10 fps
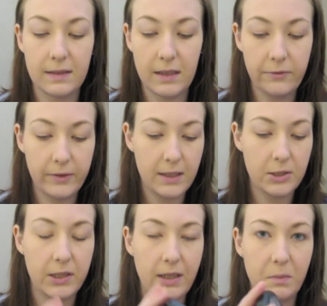skin
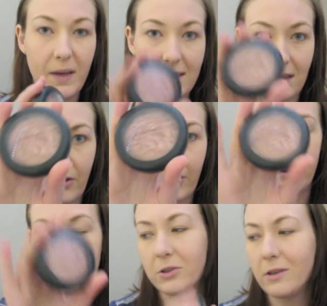finish in
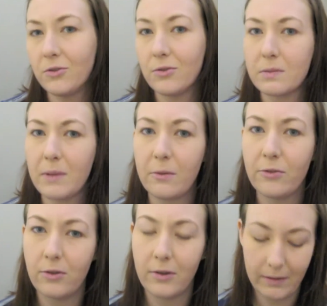Petticoat, which I've talked about
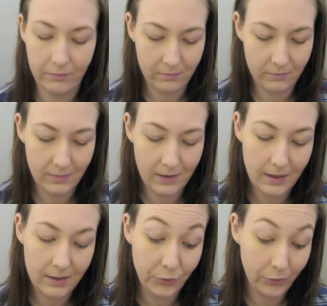before. I
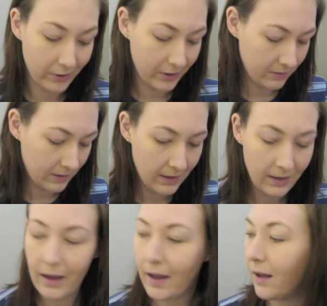adore it.
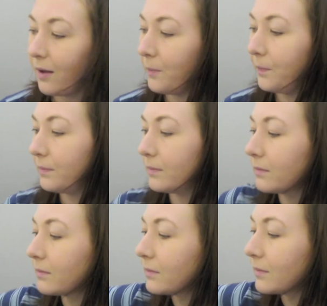I
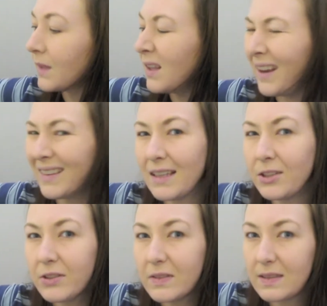tend
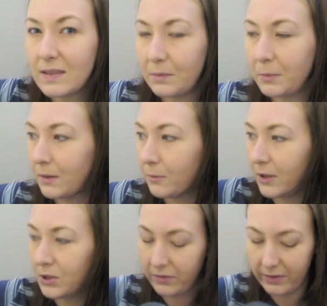to use a stippling
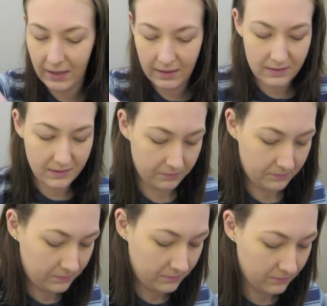brush for this,
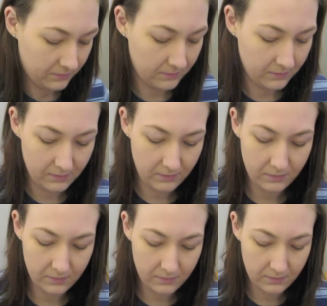
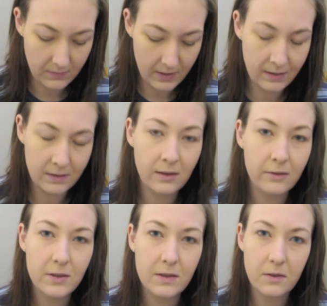and I sort
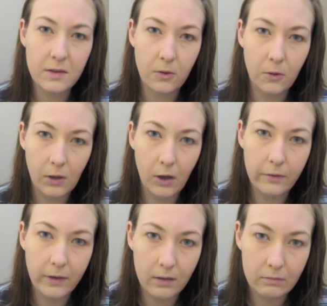of just use it all
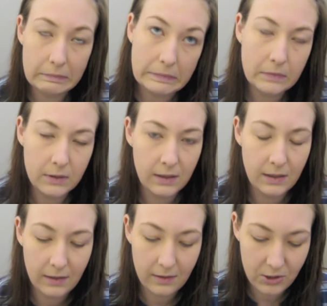over
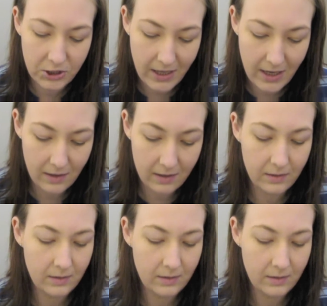the cheek.